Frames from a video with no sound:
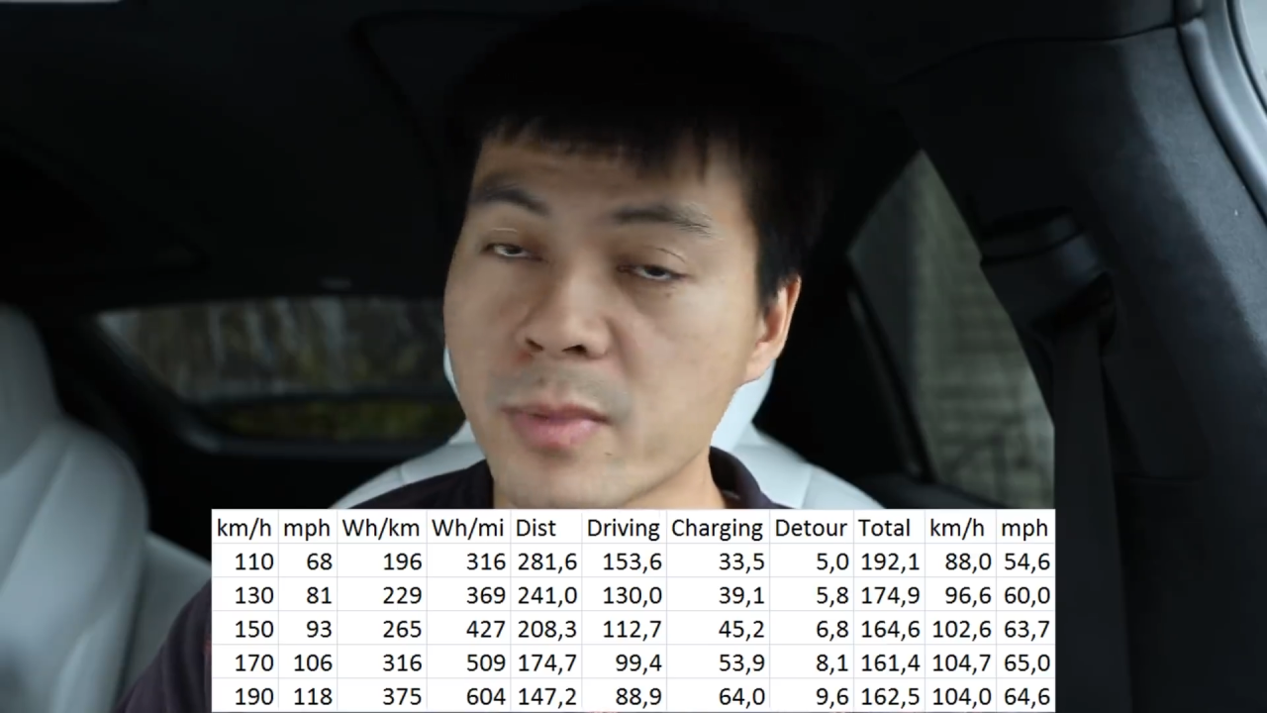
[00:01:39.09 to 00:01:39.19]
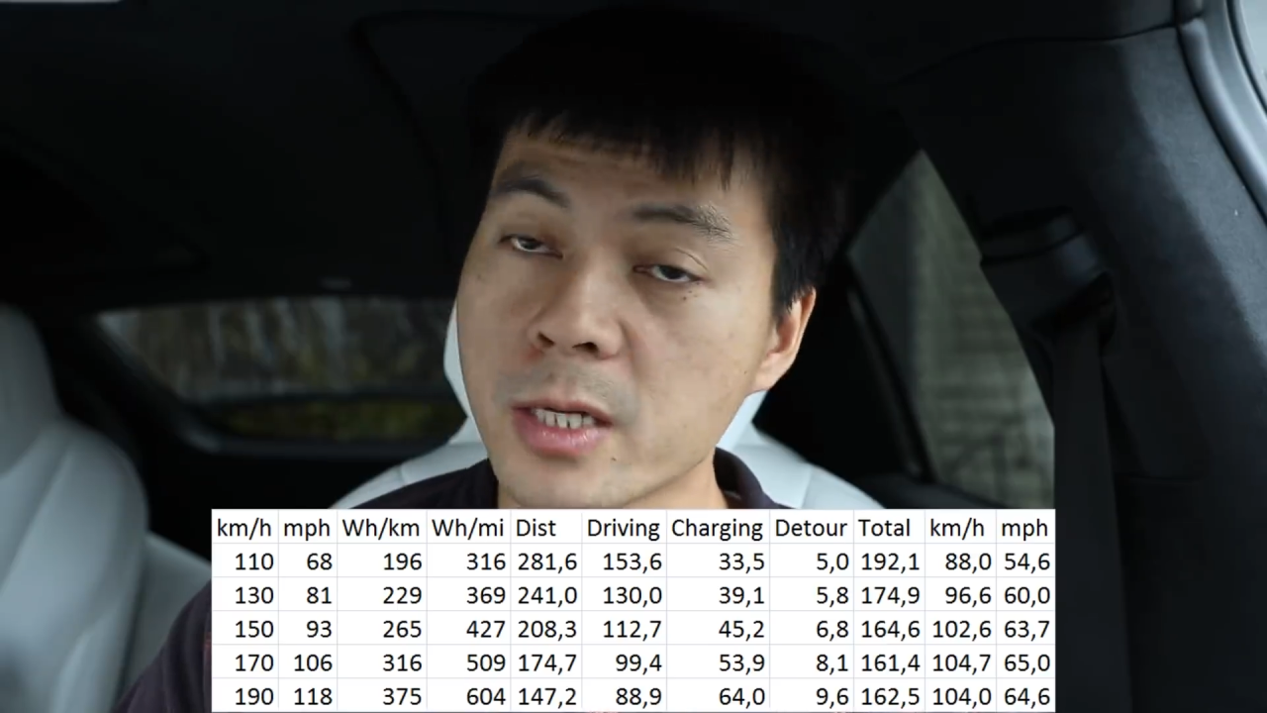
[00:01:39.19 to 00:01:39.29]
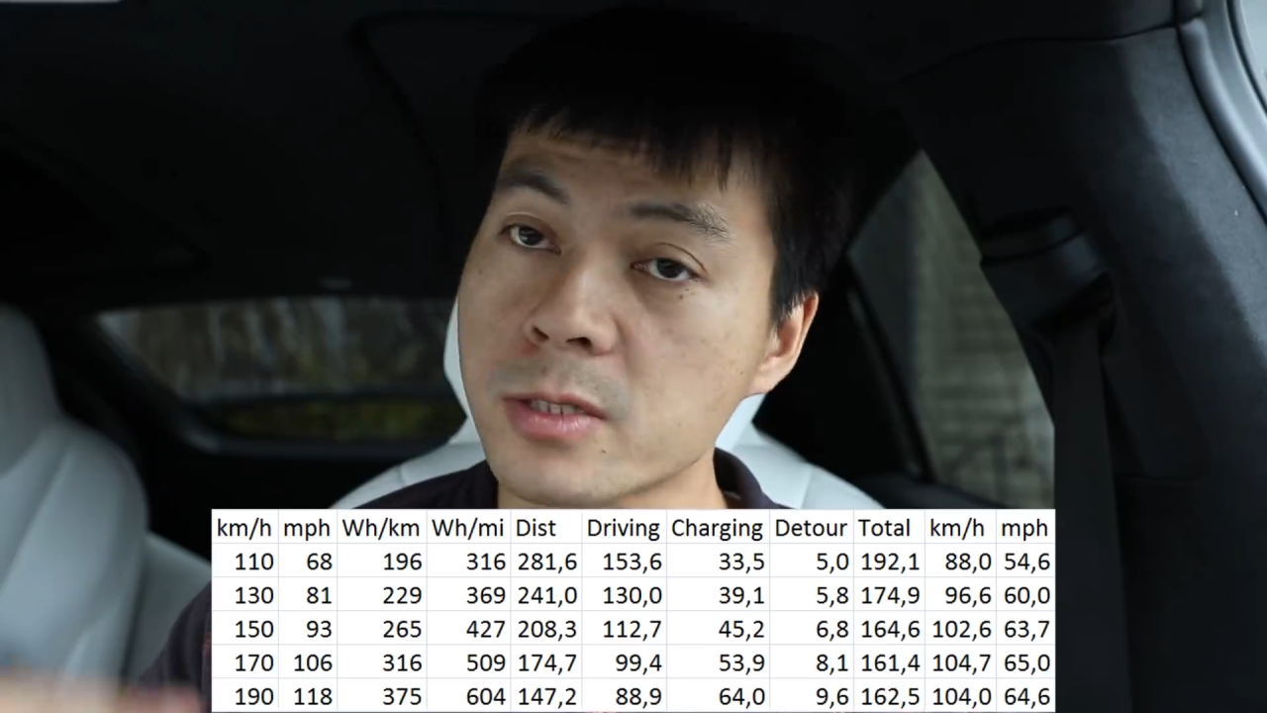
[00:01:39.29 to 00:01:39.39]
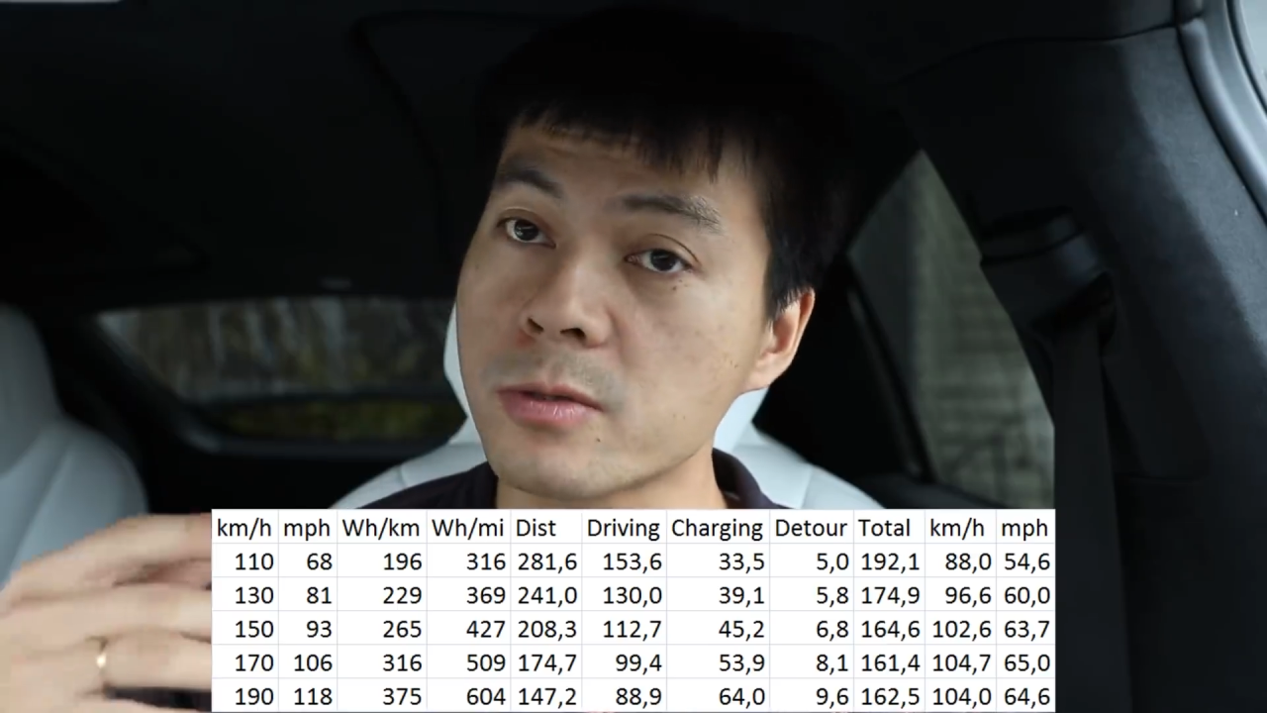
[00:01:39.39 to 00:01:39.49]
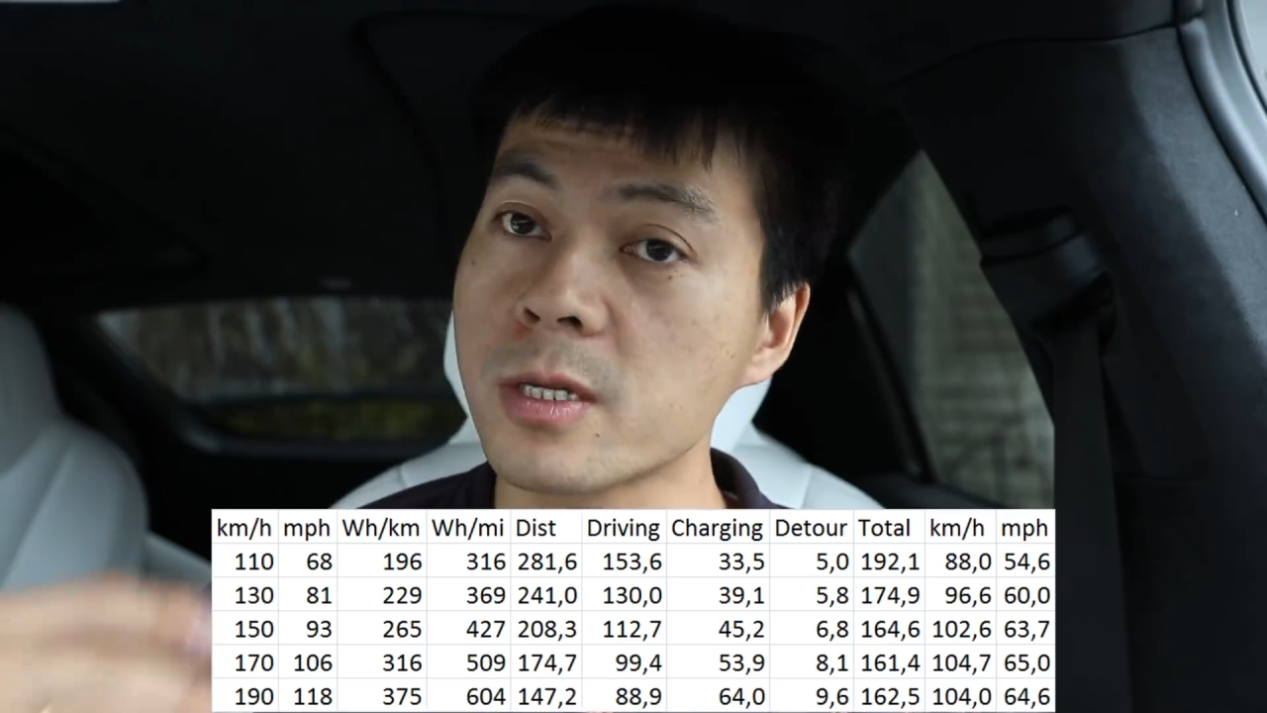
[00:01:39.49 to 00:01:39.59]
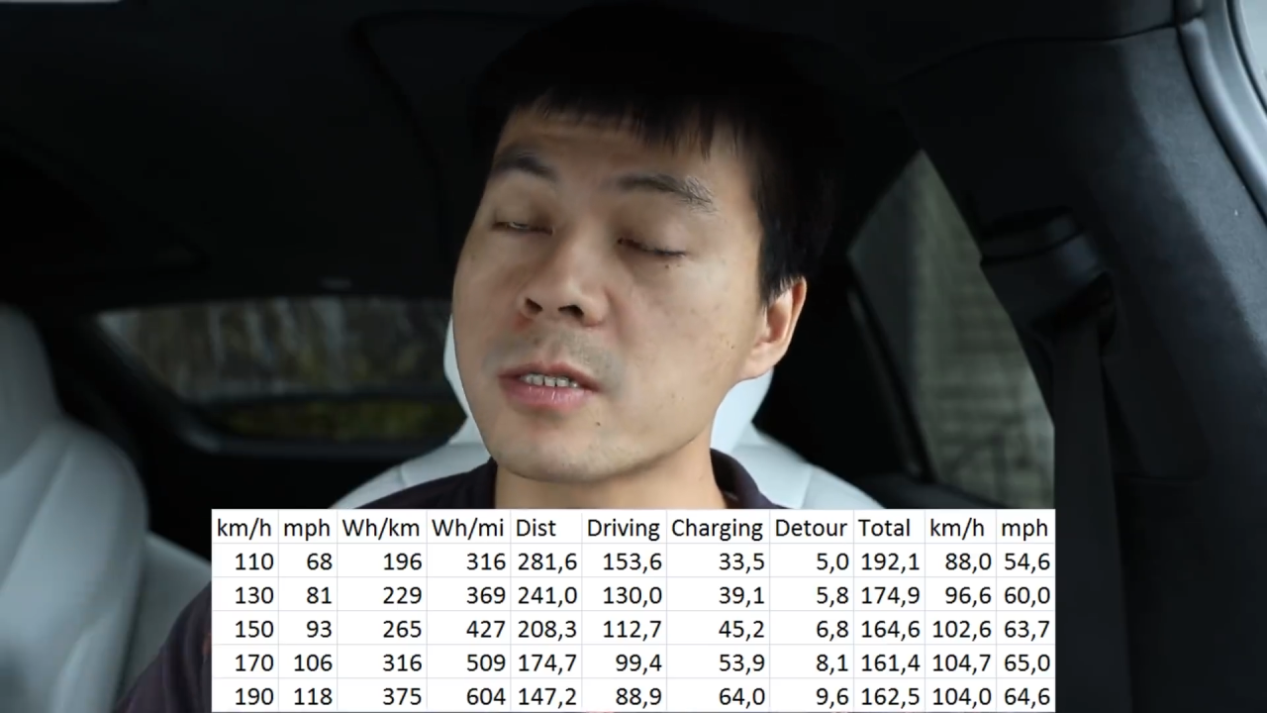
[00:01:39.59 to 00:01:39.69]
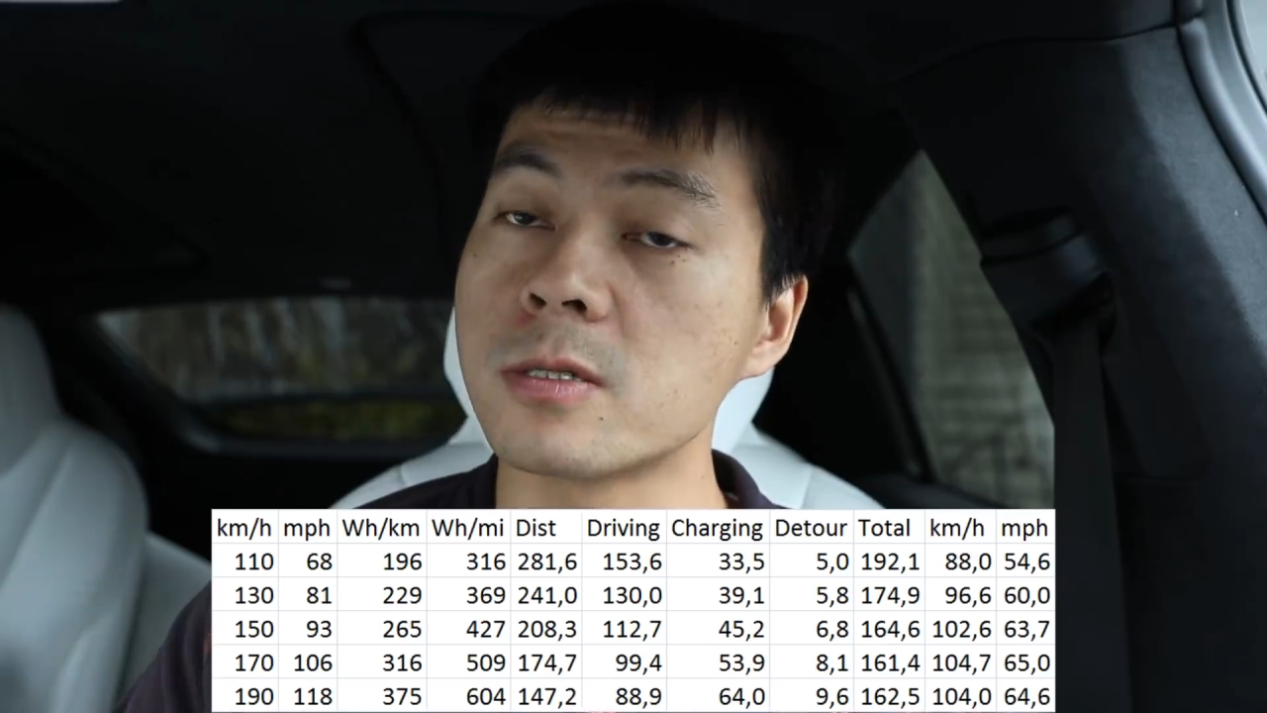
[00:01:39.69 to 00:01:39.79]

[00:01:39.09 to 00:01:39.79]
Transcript: based on these